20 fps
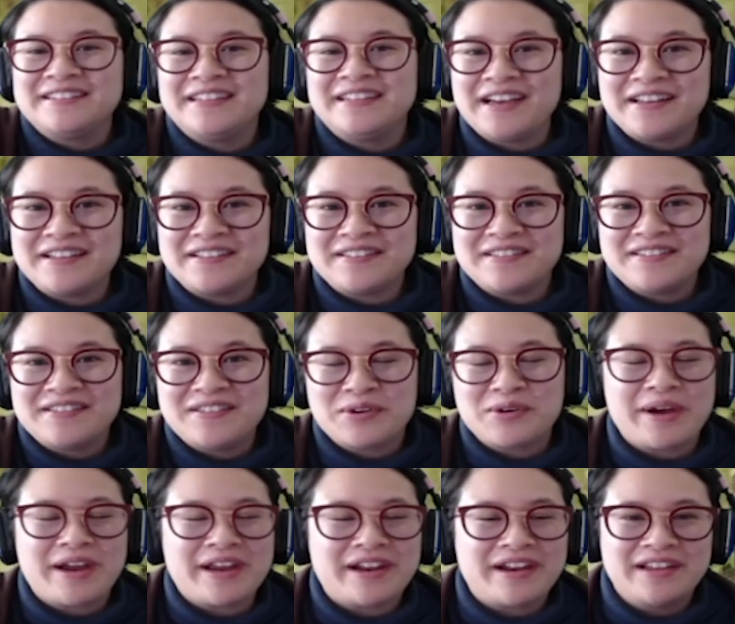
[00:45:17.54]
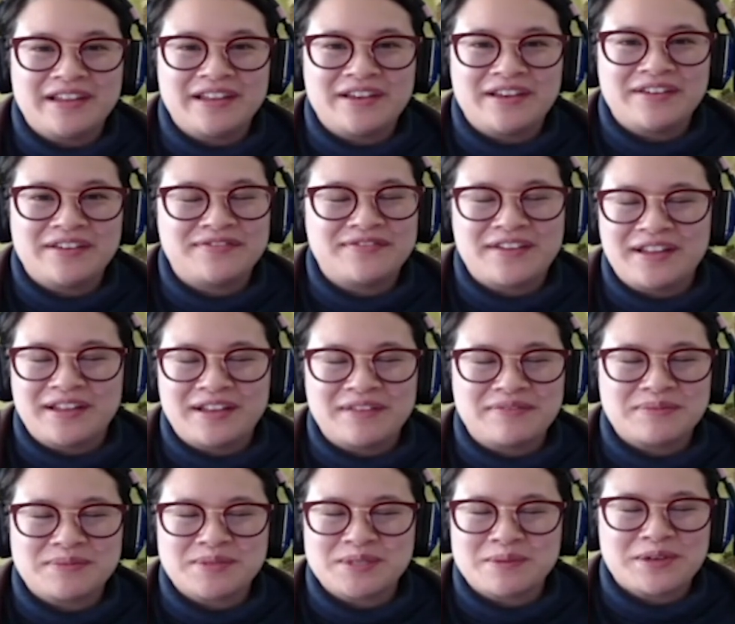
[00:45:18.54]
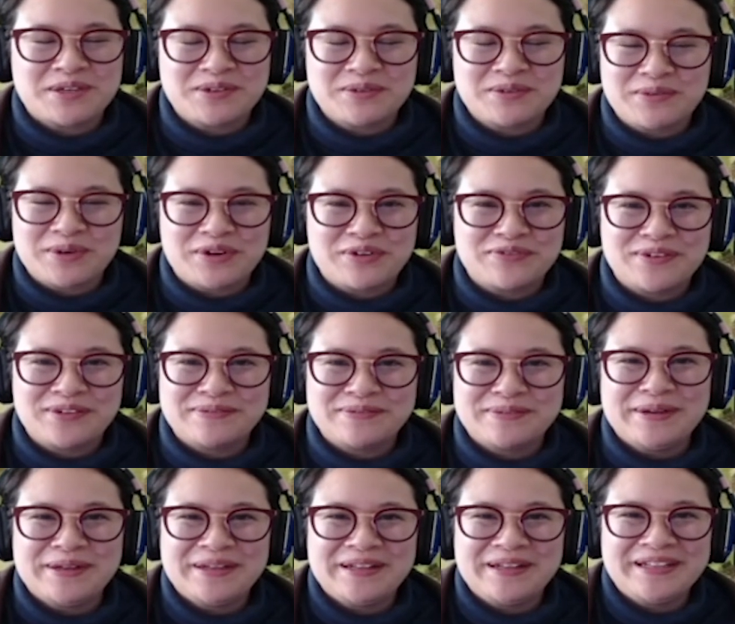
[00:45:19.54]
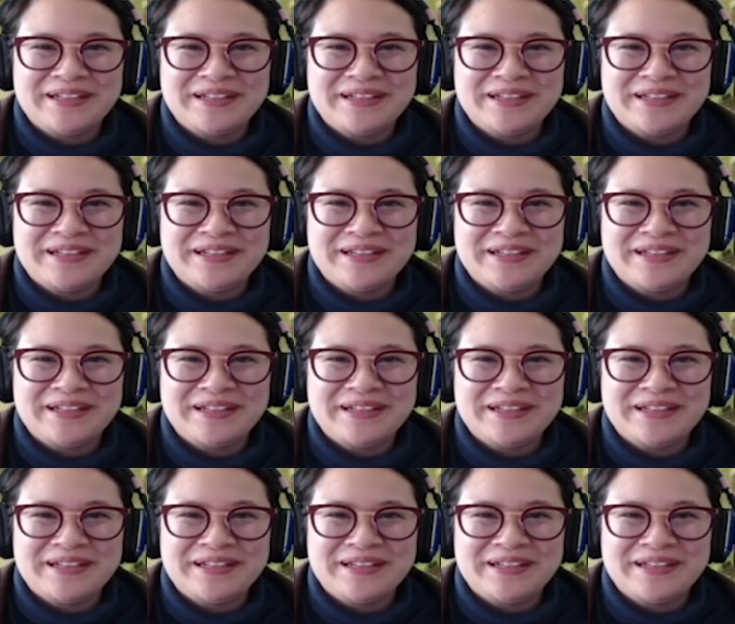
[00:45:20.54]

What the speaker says: Yeah, they're great. I love them so much. They're wonderful people.